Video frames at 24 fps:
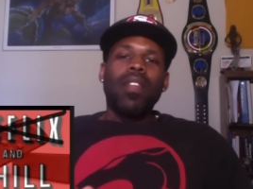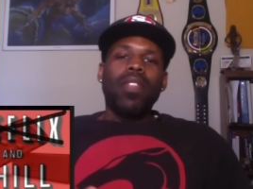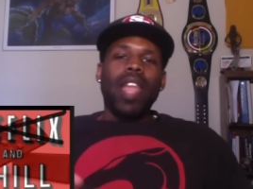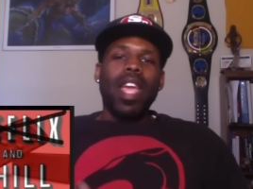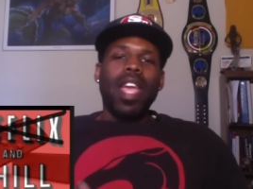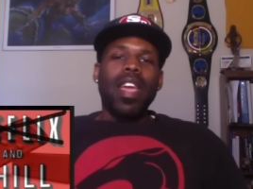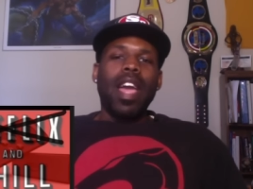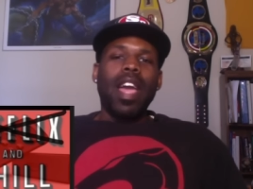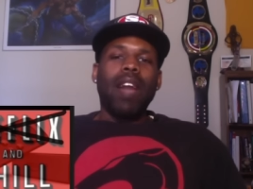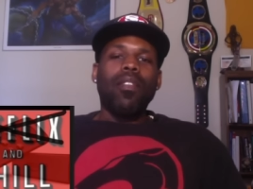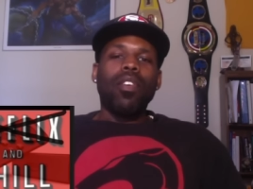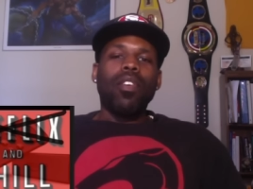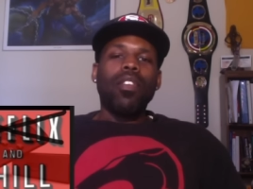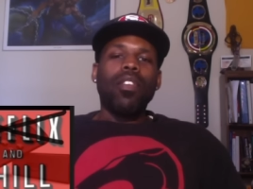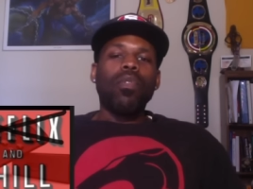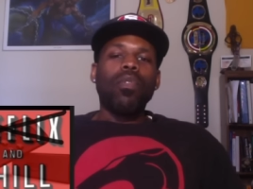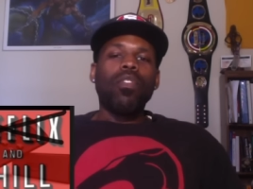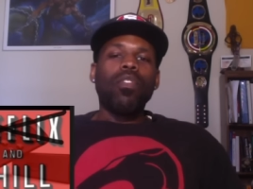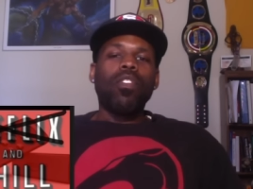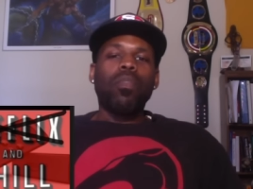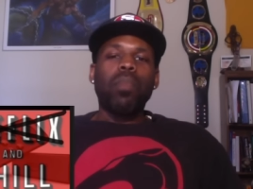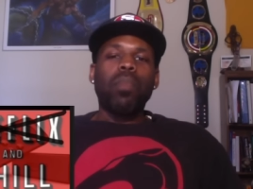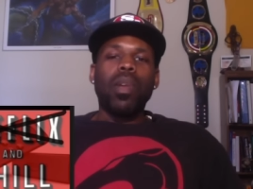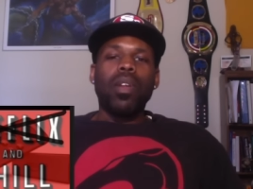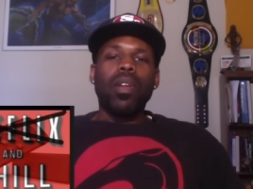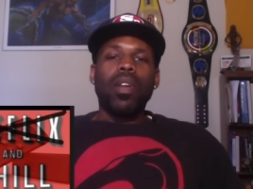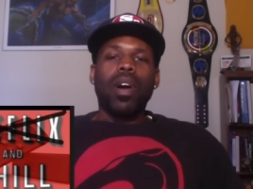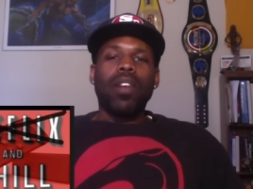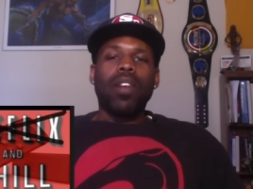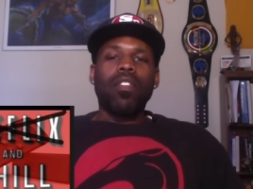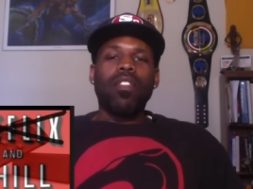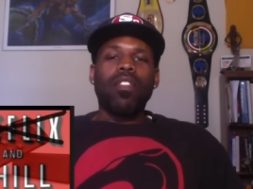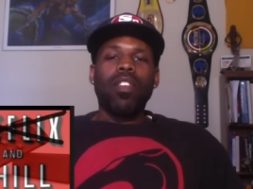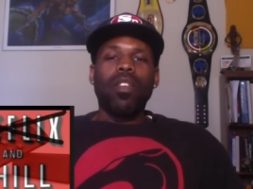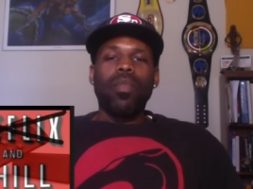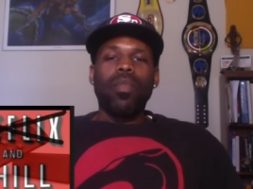They have a new
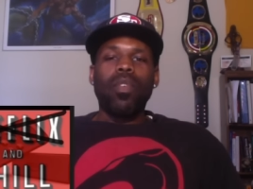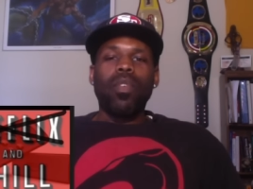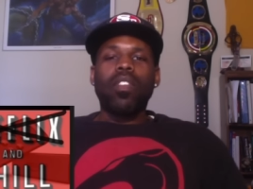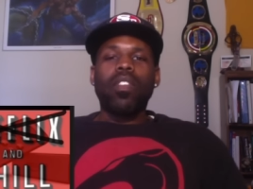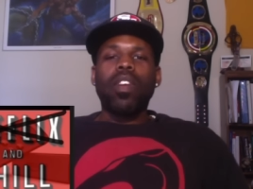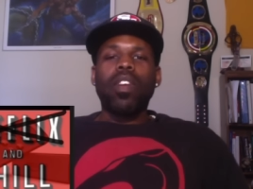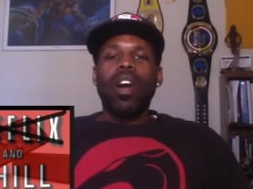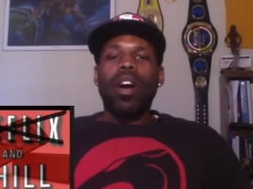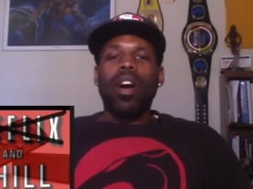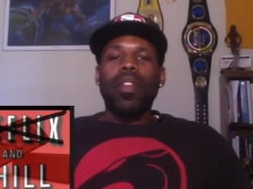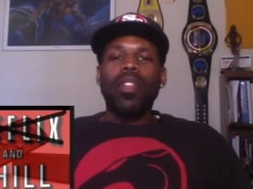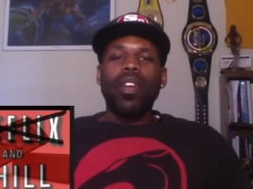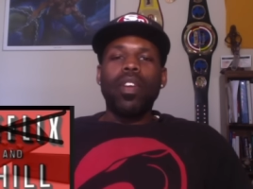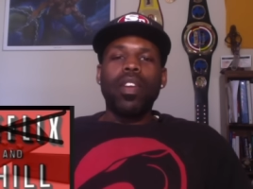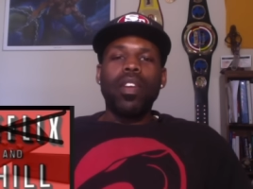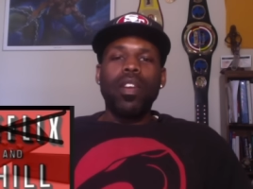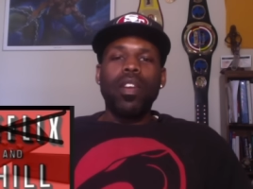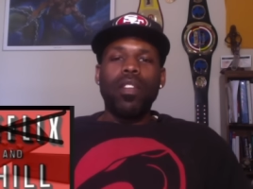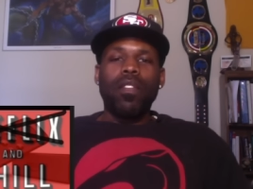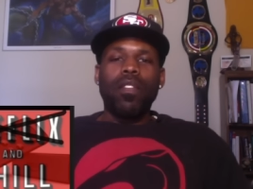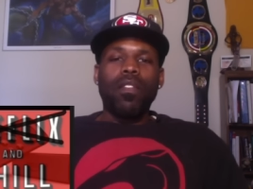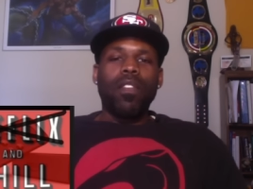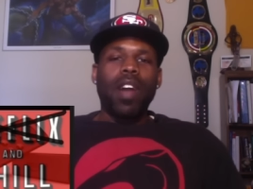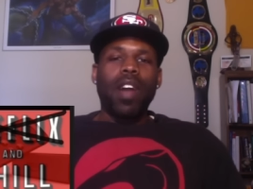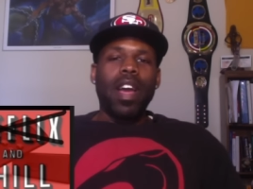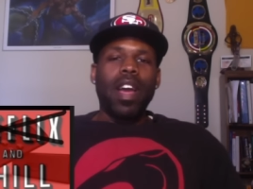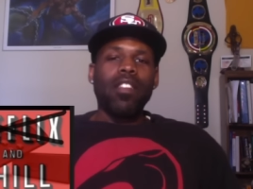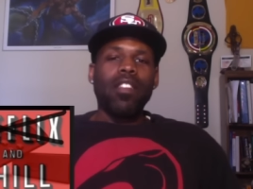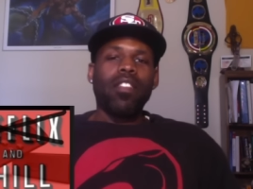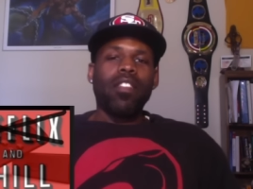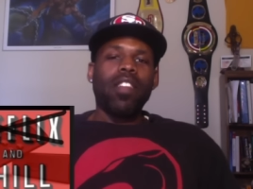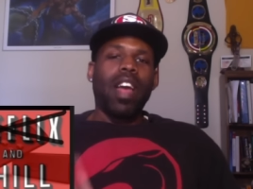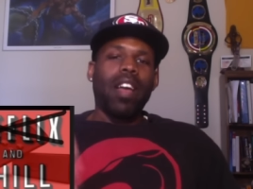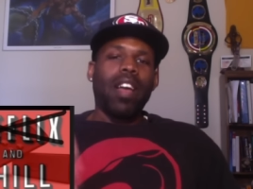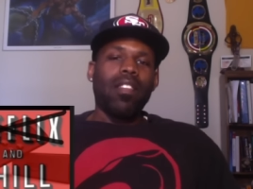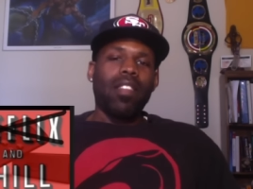spin-off series called The Good Fight.
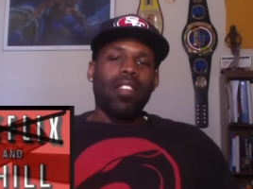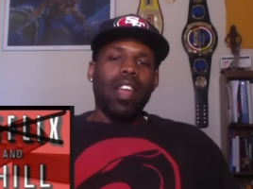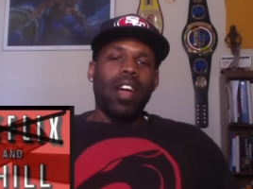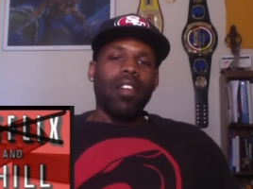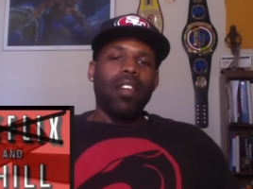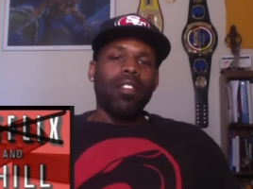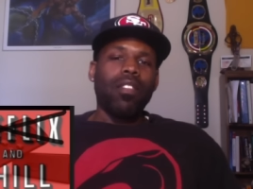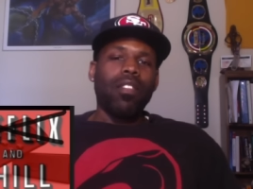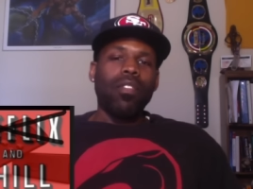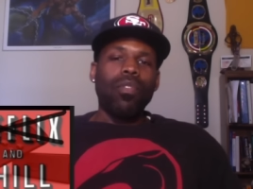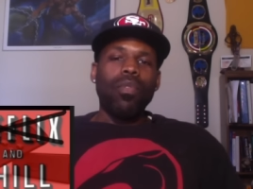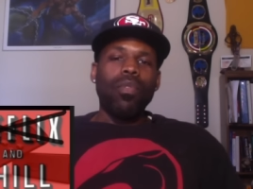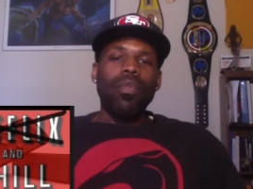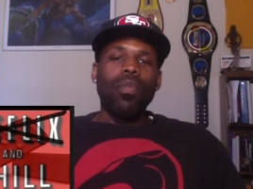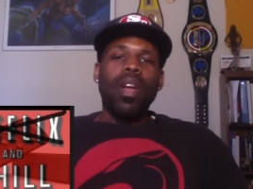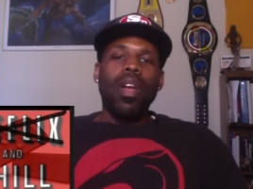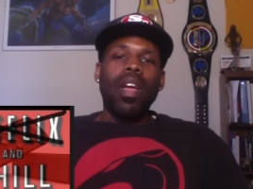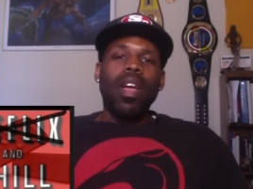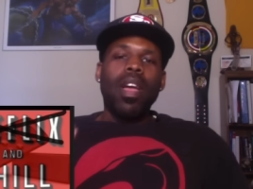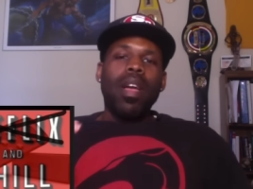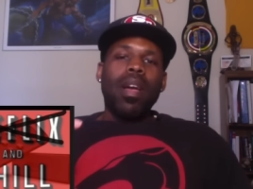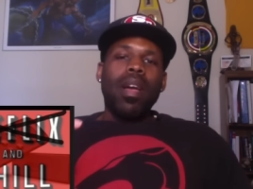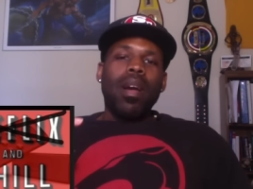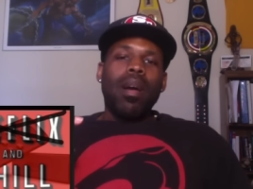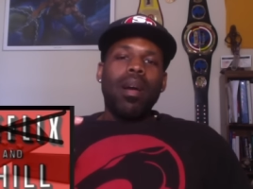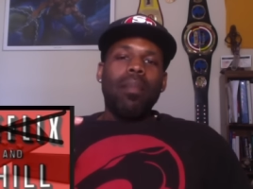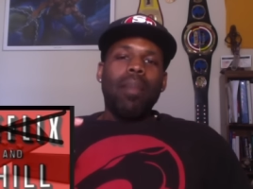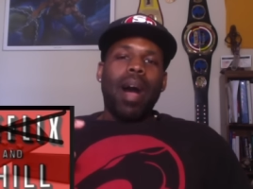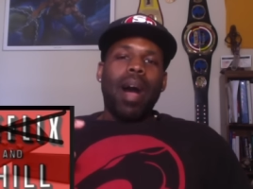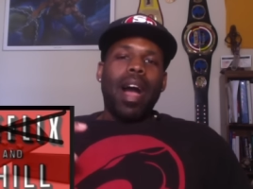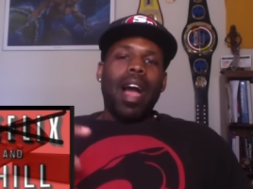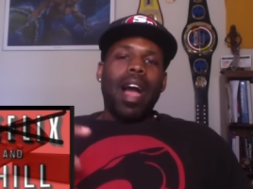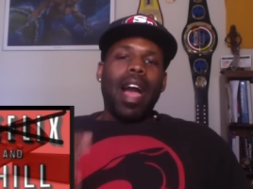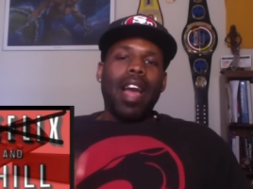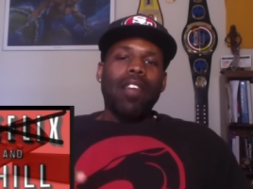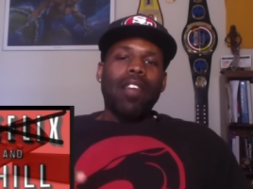Shouts out to
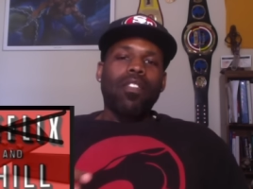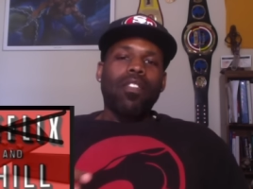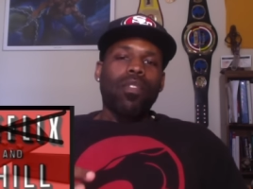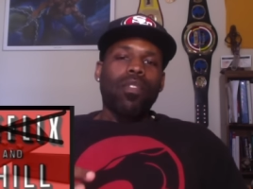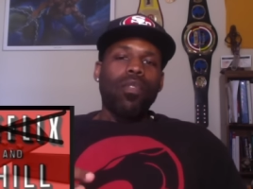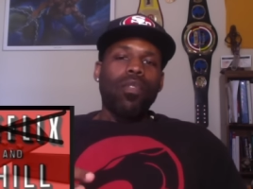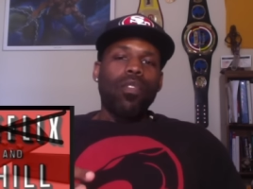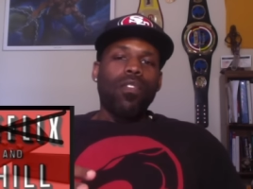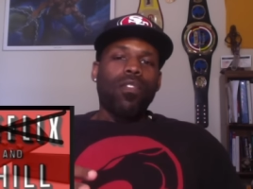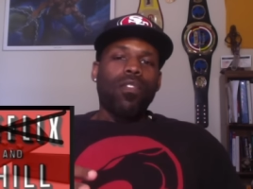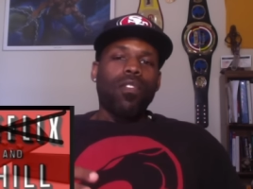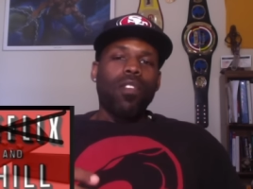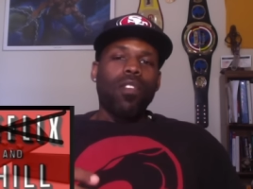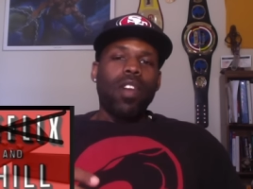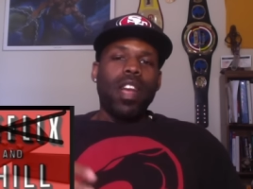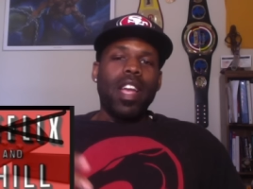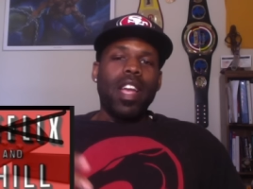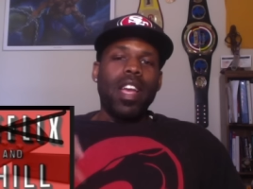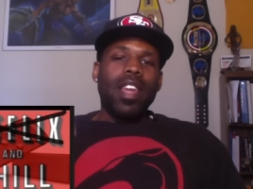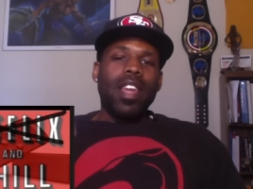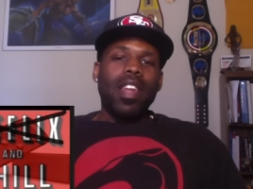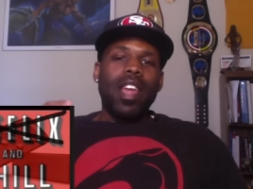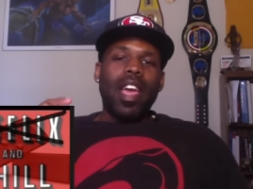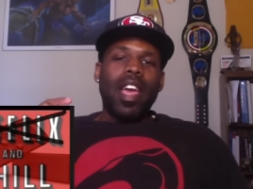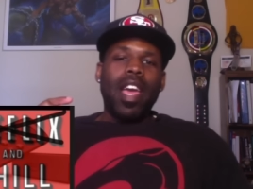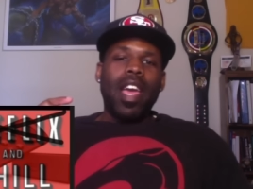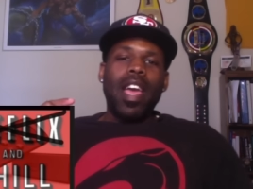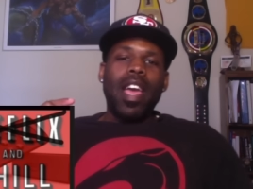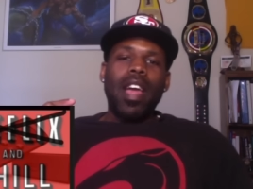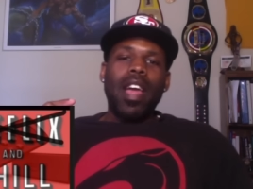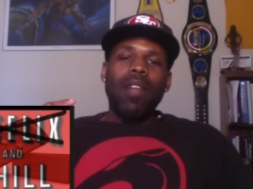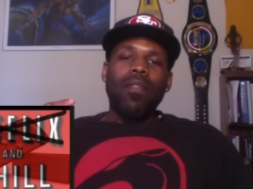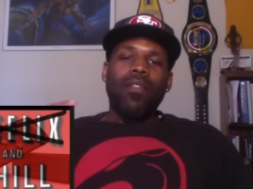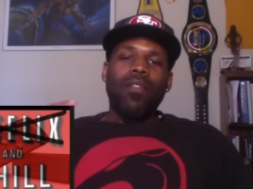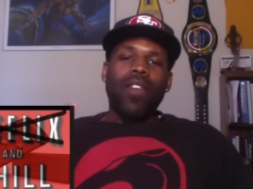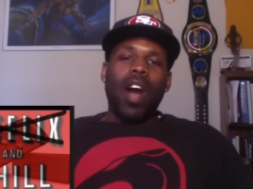my high school friend
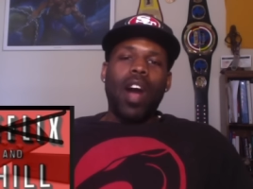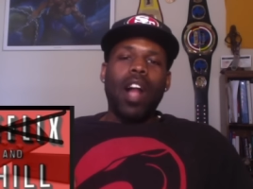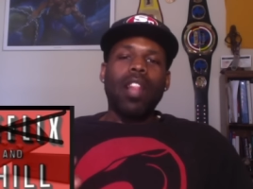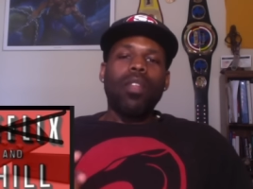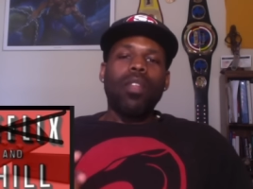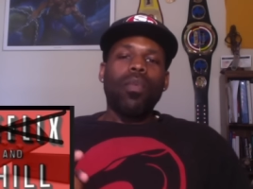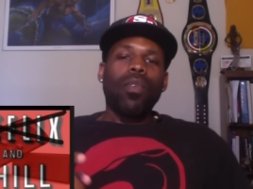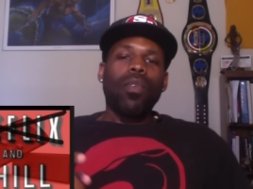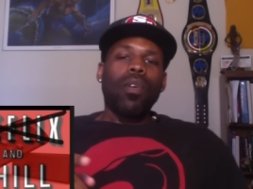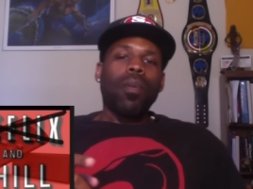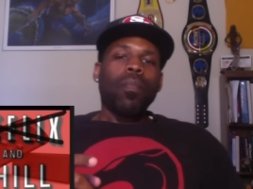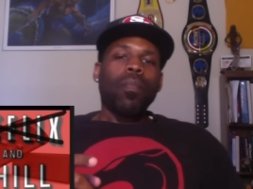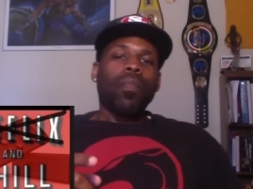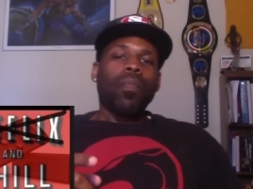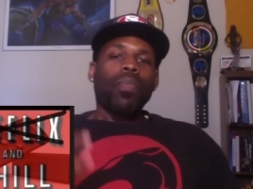and follower,